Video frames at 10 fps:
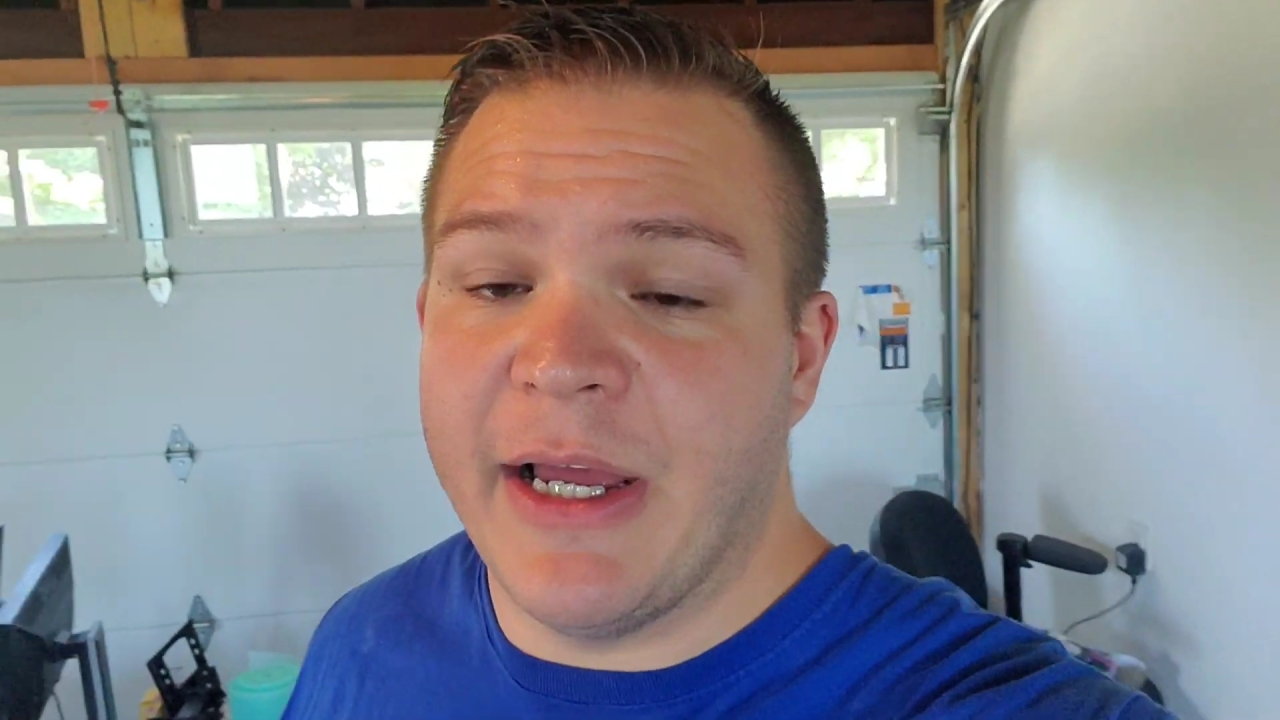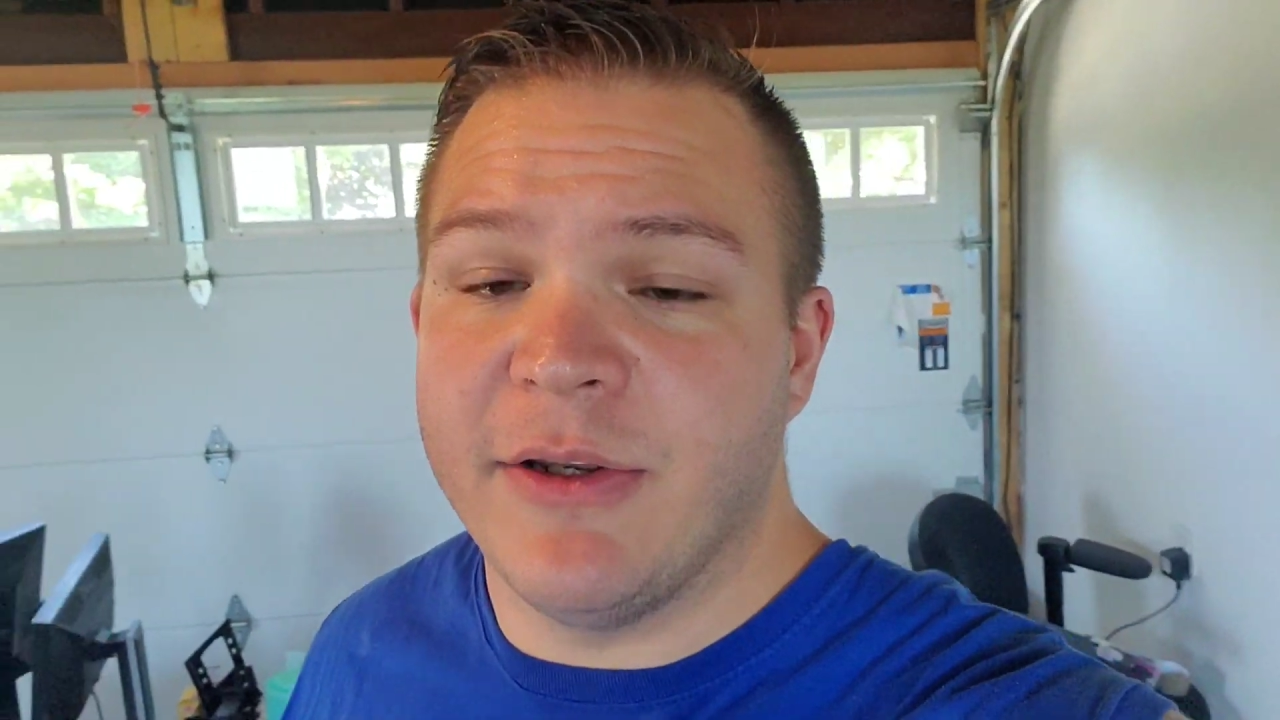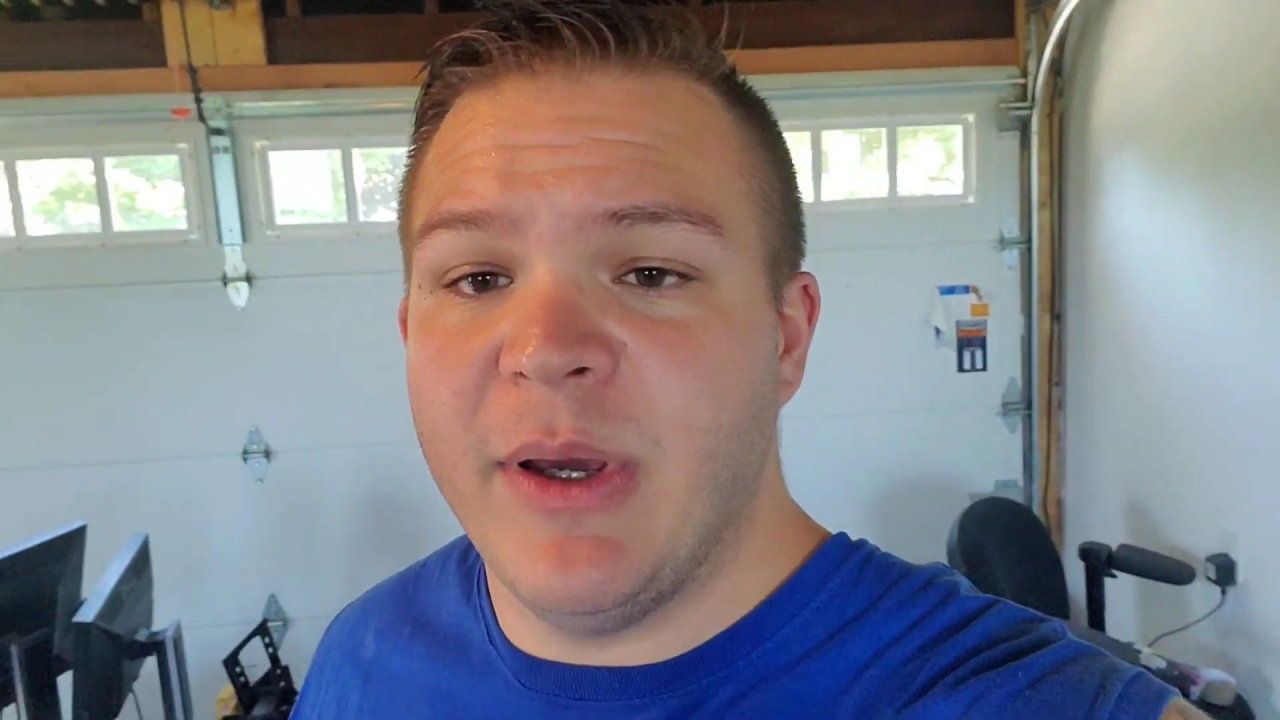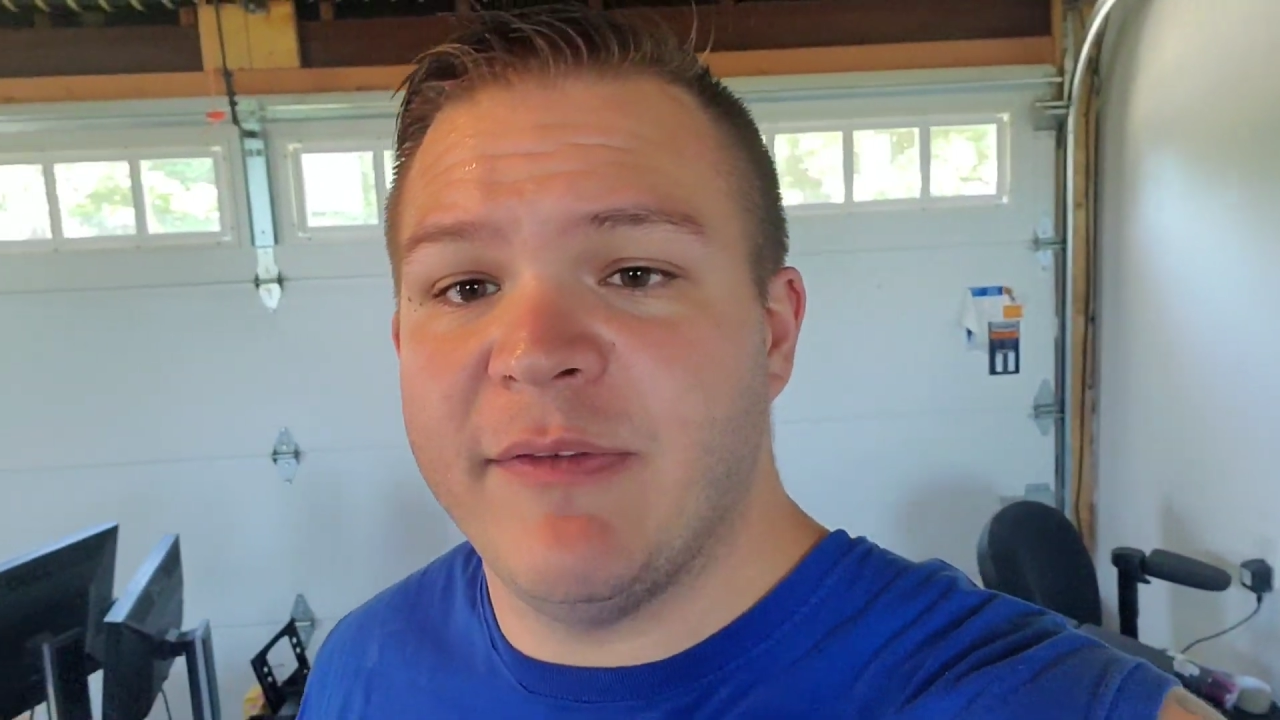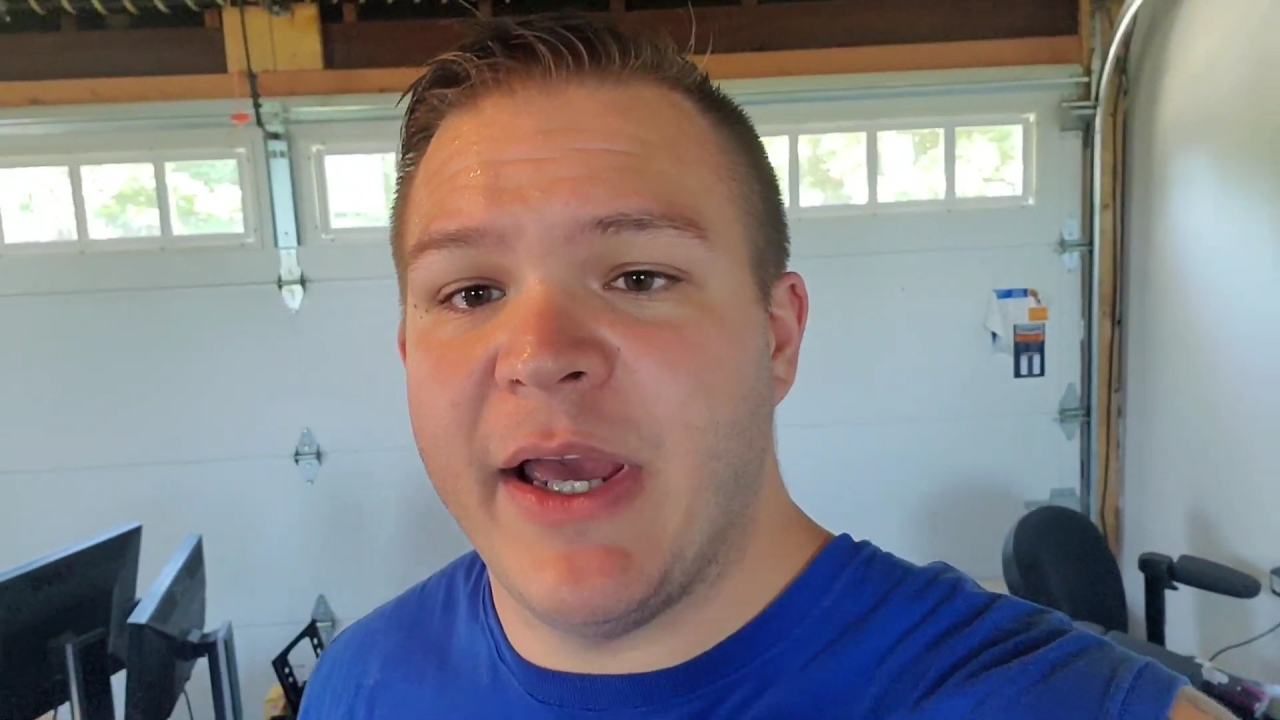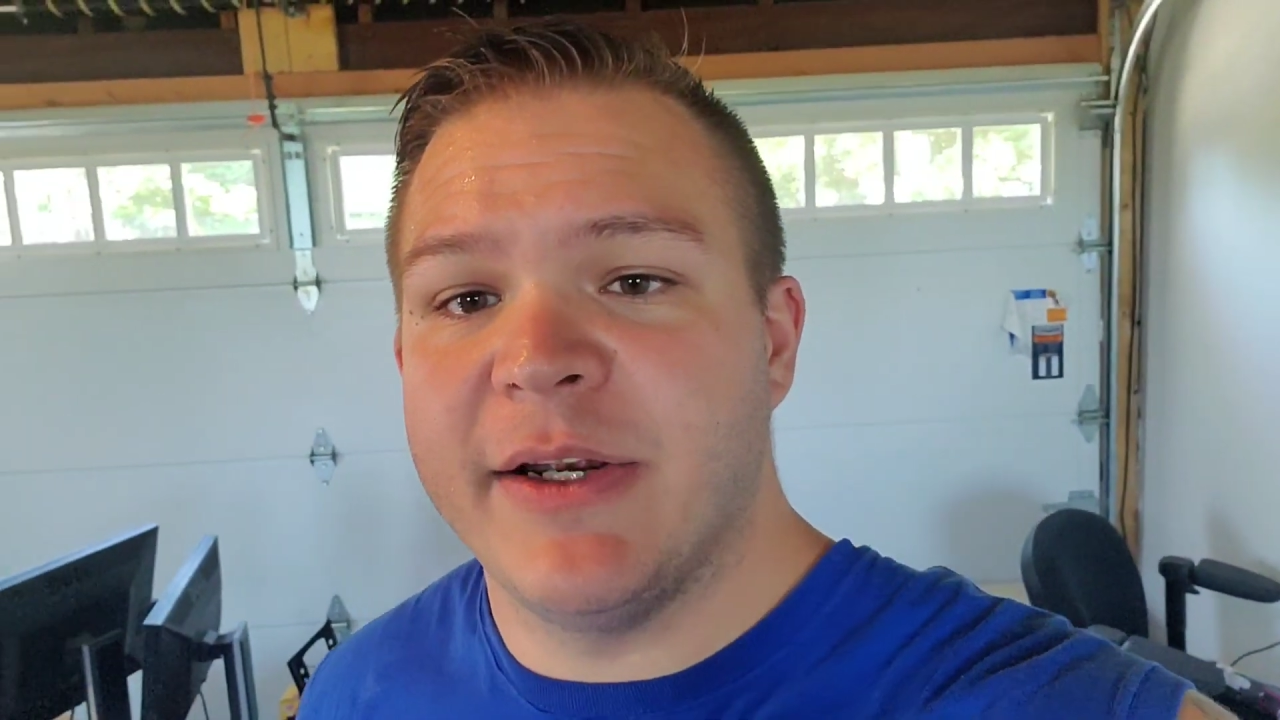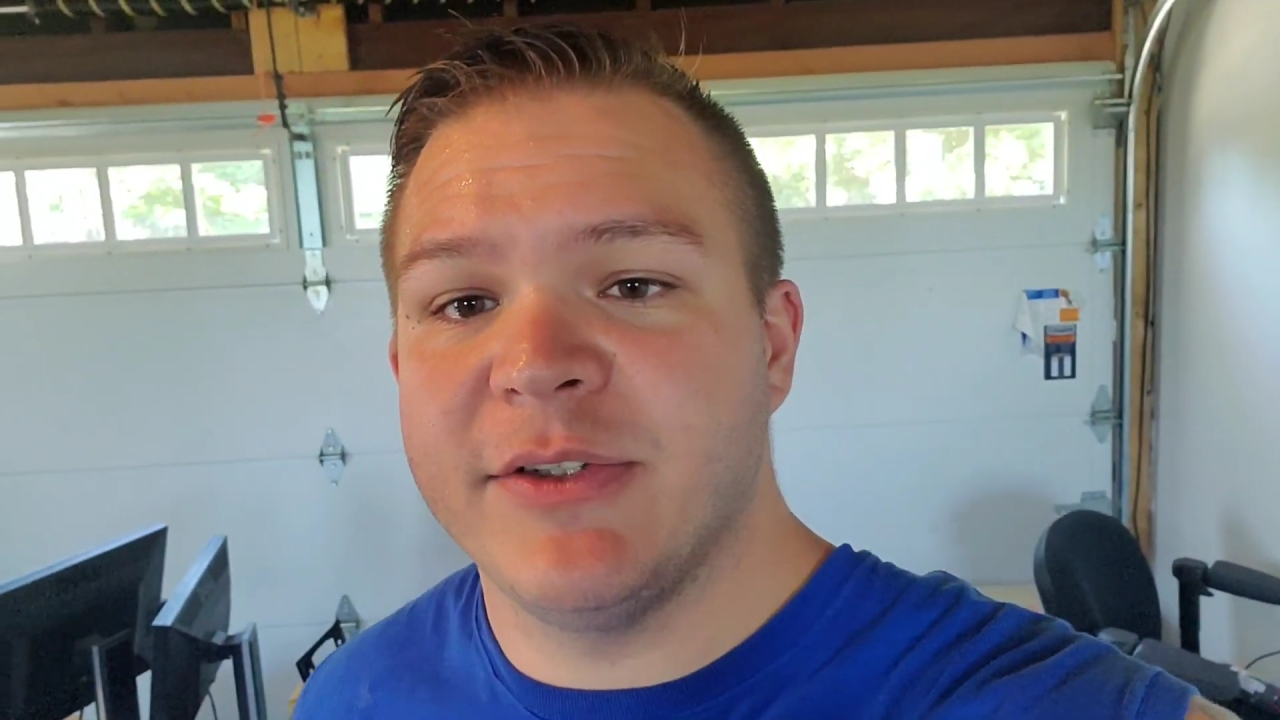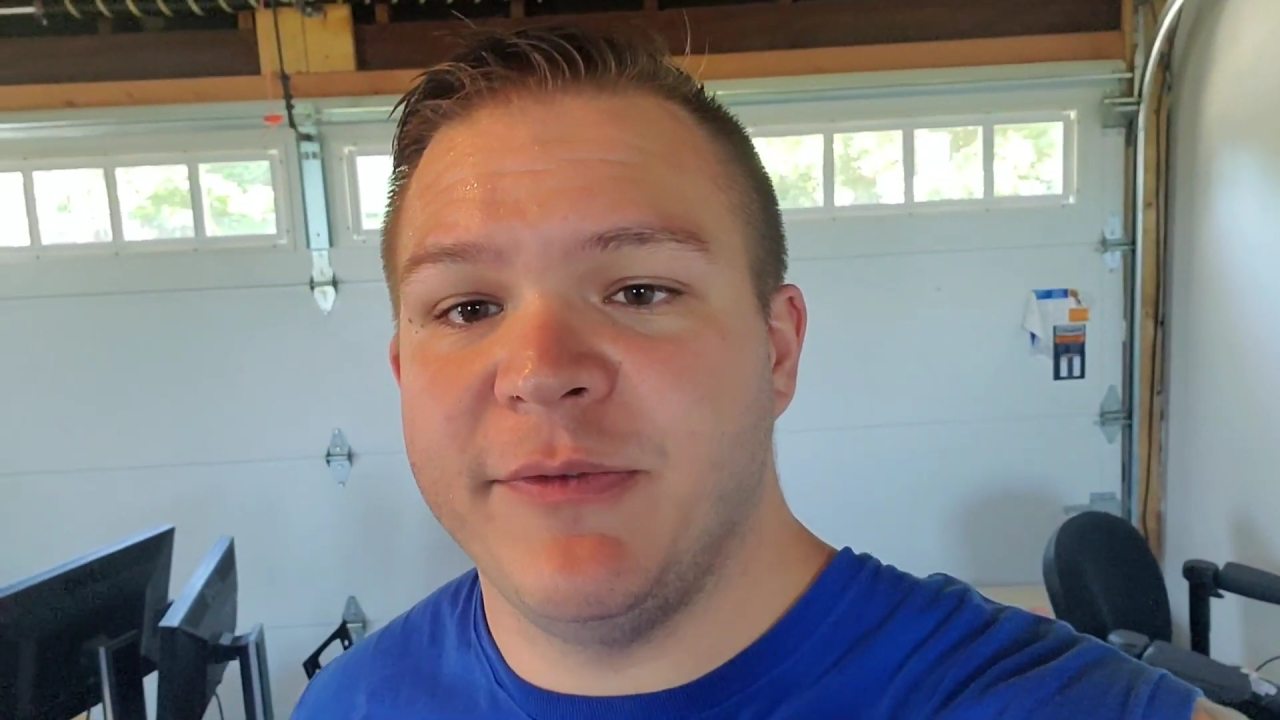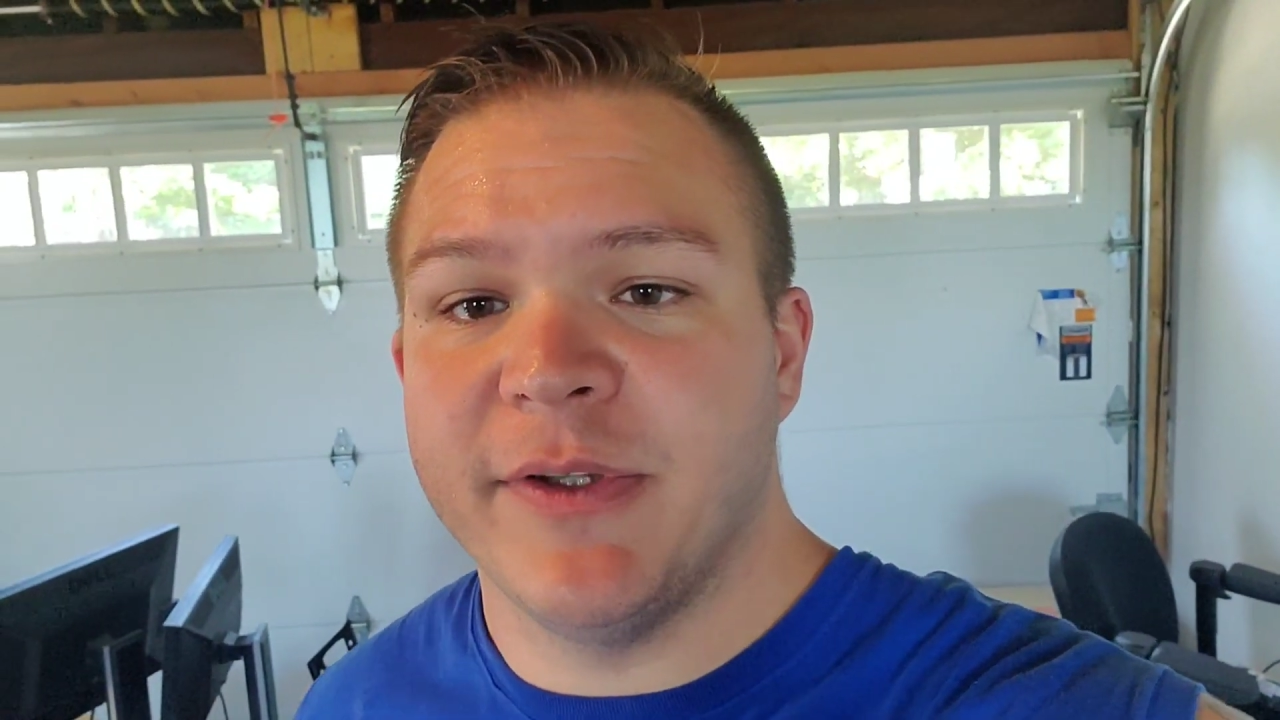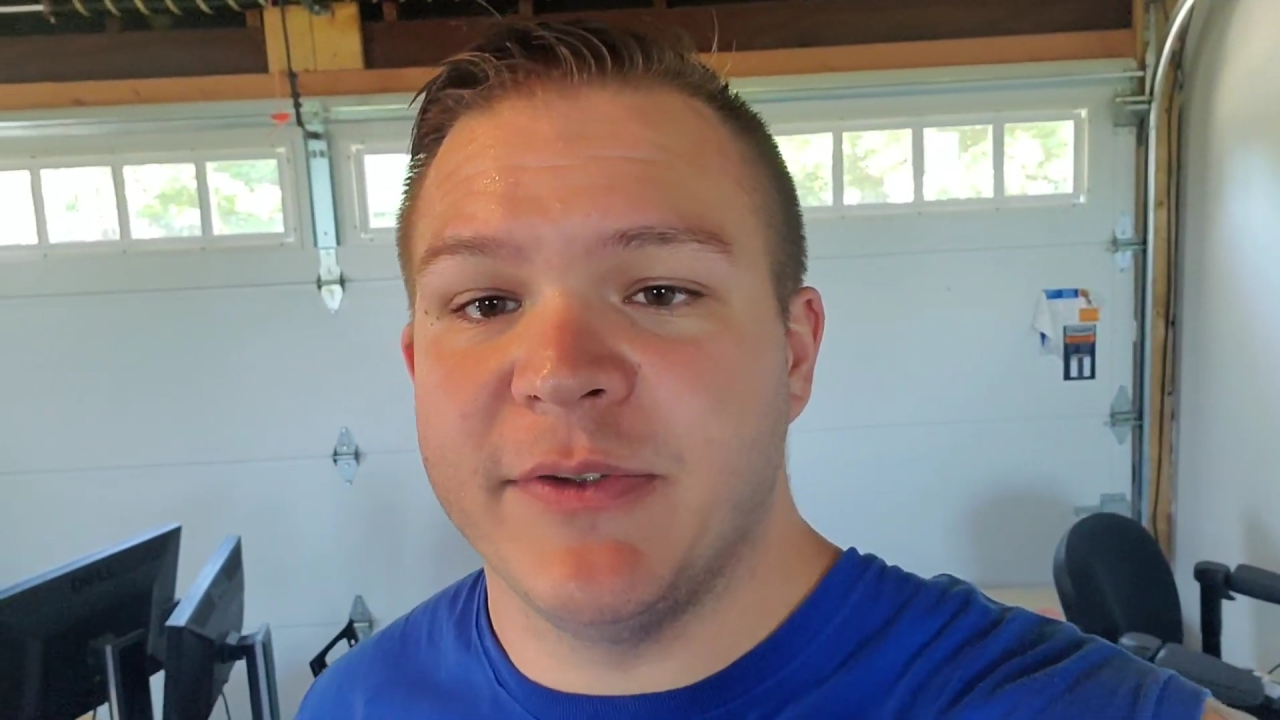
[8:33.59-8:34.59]
I do have
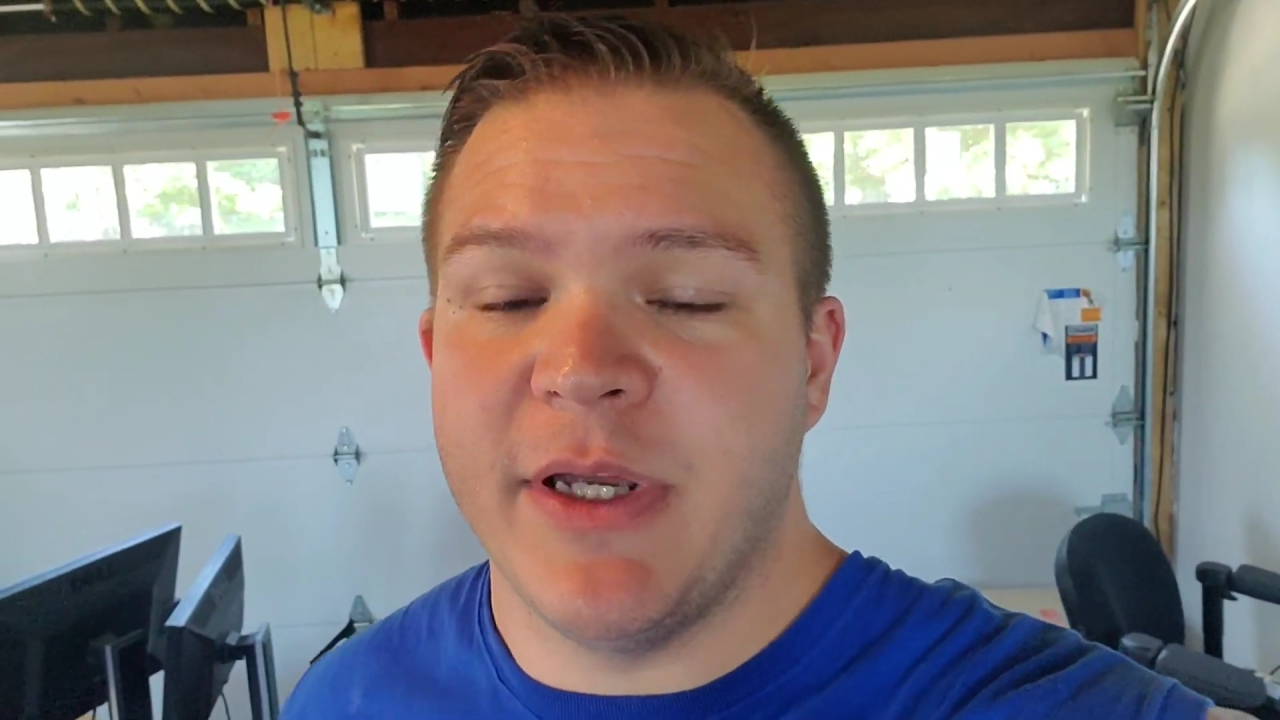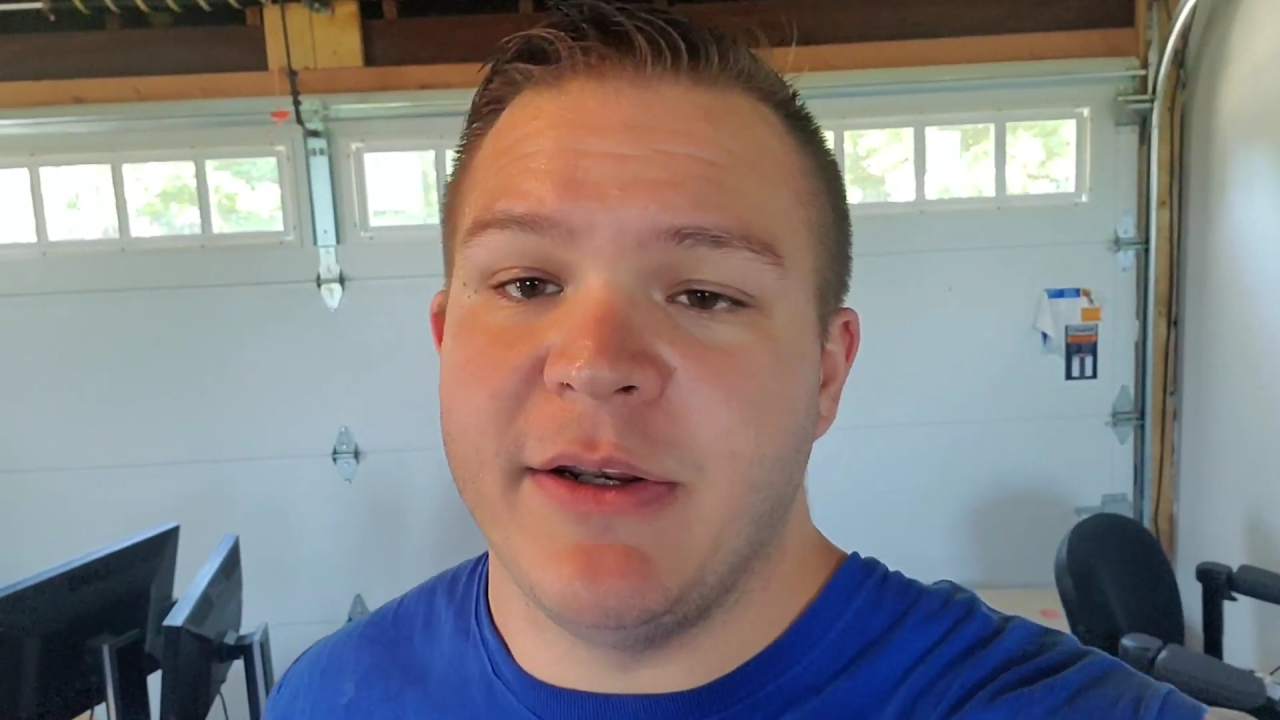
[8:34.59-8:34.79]
canister filters,